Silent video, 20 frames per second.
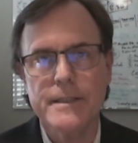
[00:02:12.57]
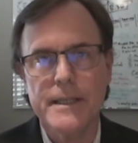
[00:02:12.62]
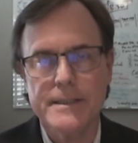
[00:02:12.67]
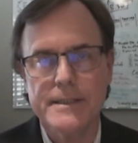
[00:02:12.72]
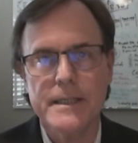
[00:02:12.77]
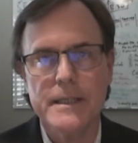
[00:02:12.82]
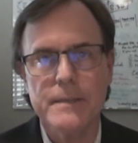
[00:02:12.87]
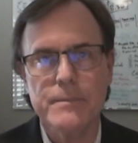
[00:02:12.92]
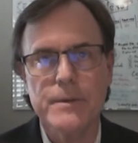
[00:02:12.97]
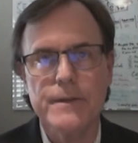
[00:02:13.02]

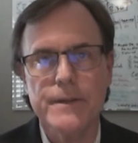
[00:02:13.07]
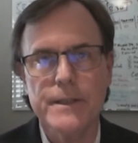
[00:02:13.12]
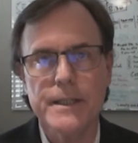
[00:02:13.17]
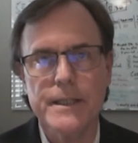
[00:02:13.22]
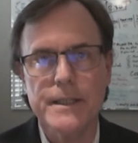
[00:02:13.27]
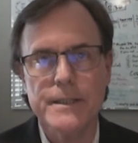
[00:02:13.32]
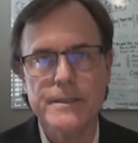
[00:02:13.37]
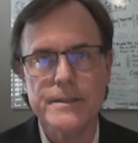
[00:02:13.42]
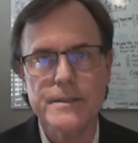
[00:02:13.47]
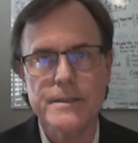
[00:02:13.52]
That type of
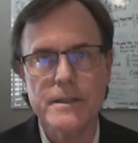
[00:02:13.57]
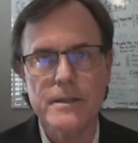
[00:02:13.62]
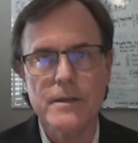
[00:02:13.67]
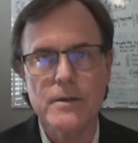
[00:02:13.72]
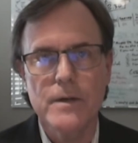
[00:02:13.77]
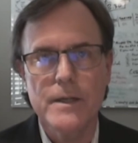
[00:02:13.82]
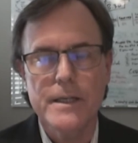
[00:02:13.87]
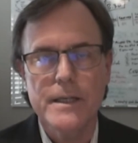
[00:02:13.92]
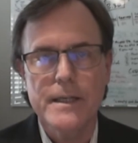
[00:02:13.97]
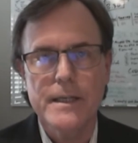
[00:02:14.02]
thing.
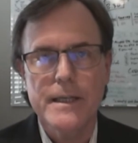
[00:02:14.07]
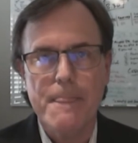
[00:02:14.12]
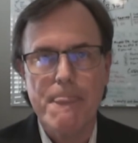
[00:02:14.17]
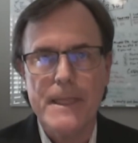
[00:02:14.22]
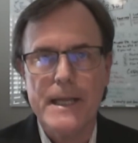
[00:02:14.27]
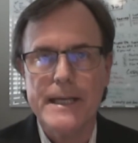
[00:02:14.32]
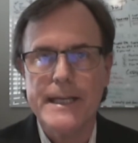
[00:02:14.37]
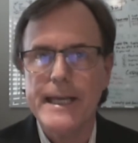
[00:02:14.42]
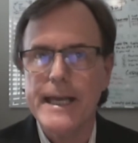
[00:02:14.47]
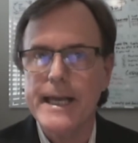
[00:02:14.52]
So
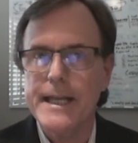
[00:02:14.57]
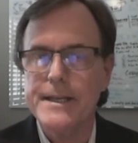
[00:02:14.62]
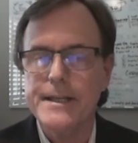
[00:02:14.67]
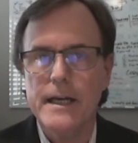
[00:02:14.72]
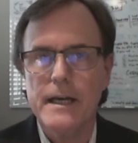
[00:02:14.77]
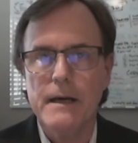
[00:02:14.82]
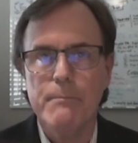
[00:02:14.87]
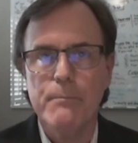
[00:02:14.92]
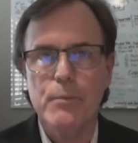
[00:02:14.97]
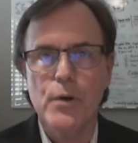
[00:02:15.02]
again,
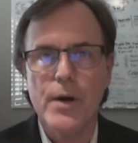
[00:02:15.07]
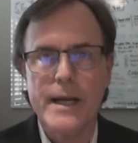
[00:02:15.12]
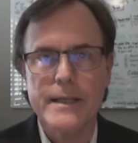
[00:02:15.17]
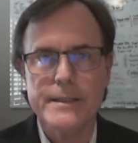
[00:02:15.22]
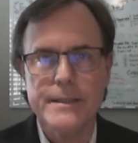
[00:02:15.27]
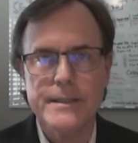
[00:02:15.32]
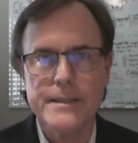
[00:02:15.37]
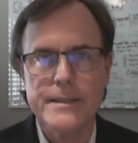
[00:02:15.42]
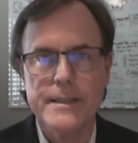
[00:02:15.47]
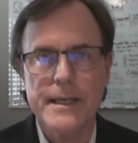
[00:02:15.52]
a
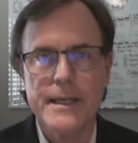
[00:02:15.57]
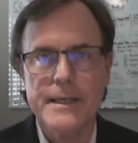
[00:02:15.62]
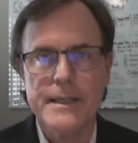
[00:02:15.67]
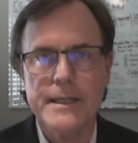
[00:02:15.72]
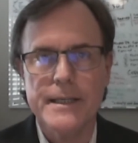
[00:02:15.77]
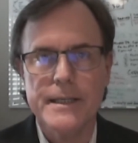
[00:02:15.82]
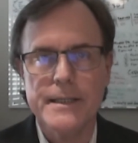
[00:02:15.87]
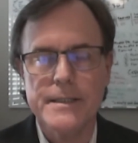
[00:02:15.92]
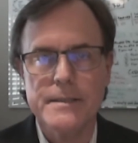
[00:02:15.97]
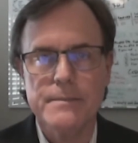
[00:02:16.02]
practice that
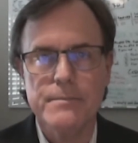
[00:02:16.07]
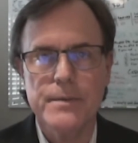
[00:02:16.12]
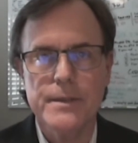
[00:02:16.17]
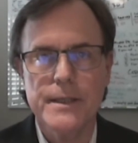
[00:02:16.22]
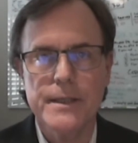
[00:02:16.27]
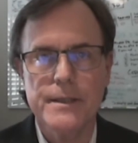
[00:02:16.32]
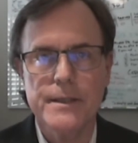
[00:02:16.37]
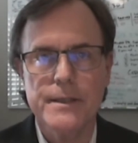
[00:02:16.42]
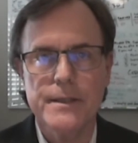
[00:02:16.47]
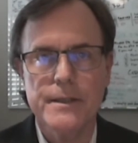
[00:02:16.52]
has
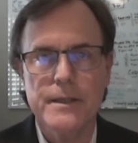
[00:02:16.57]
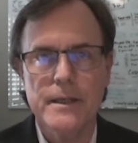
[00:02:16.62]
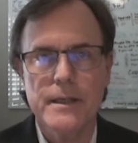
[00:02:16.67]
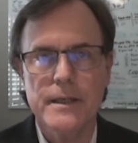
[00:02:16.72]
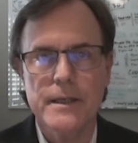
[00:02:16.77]
been